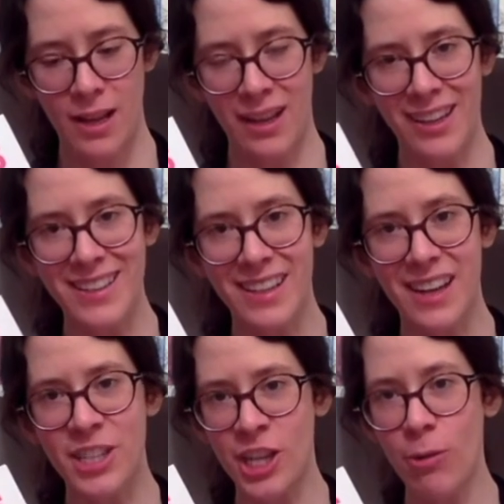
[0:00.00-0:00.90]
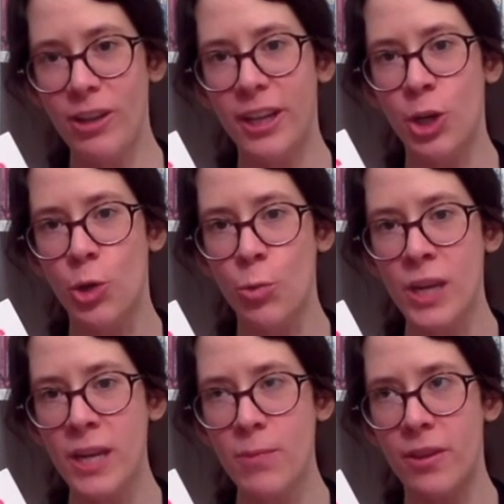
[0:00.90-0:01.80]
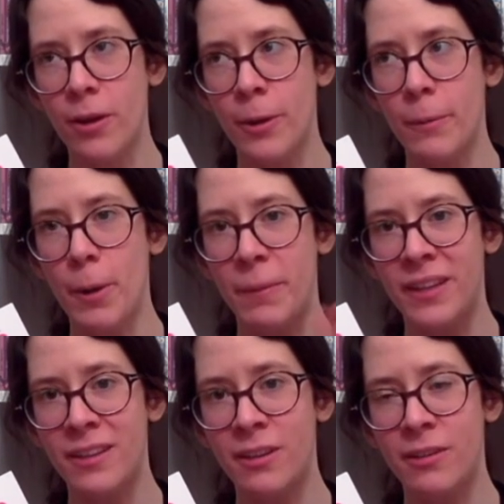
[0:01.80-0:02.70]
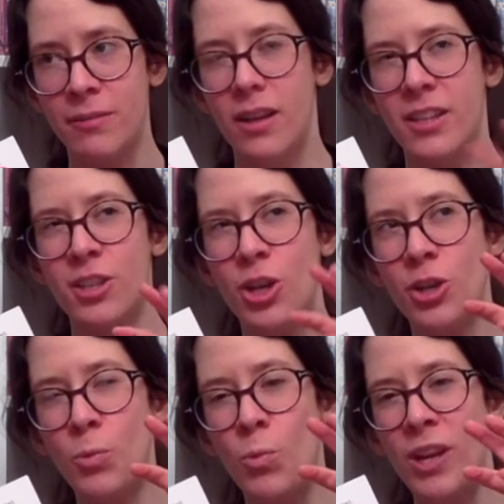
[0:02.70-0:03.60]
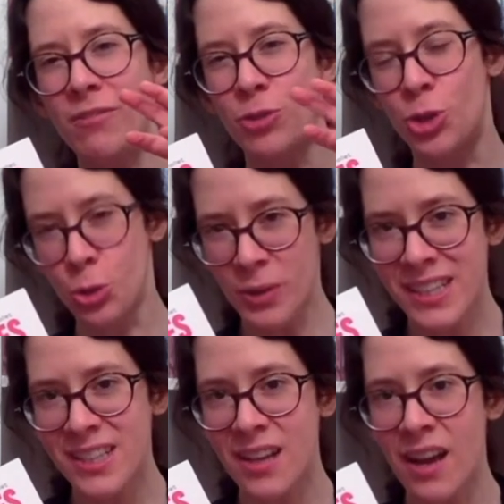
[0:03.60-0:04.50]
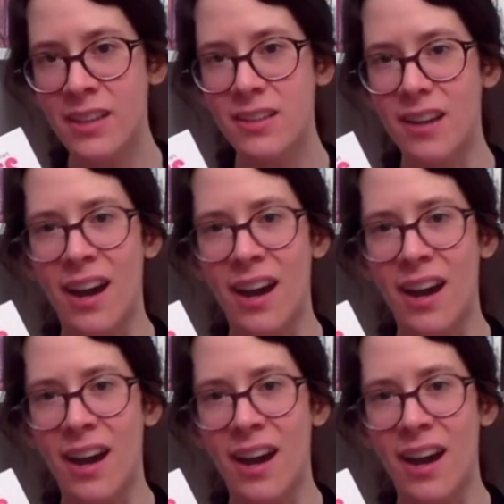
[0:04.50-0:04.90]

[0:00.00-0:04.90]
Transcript: Like I said, I generally agree with her opinion of a certain way of doing science.